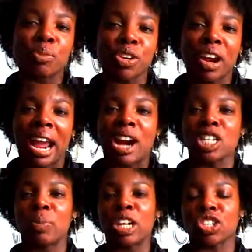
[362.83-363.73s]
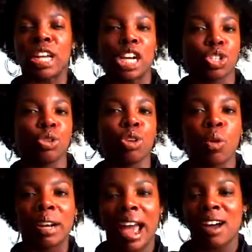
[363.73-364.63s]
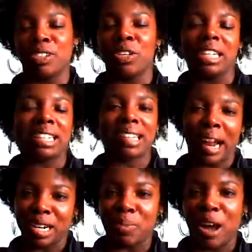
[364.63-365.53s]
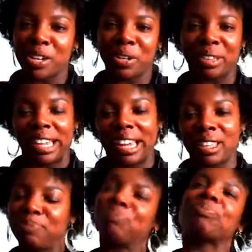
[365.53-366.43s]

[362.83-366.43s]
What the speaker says: from your hair, especially as you grow it out and you get excited about your length,